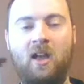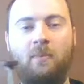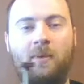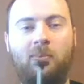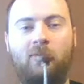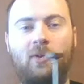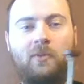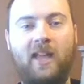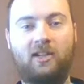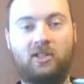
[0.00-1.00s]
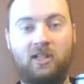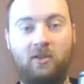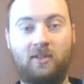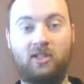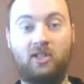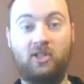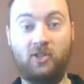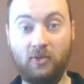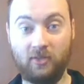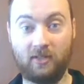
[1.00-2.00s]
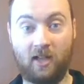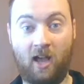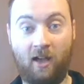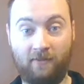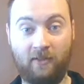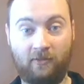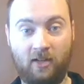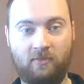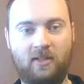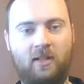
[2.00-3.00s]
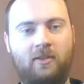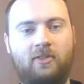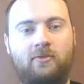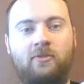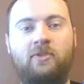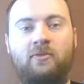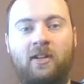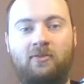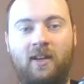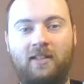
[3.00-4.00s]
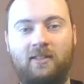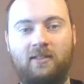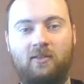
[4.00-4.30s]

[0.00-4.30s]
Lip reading: But before we actually go into use of the French press, I wanted to address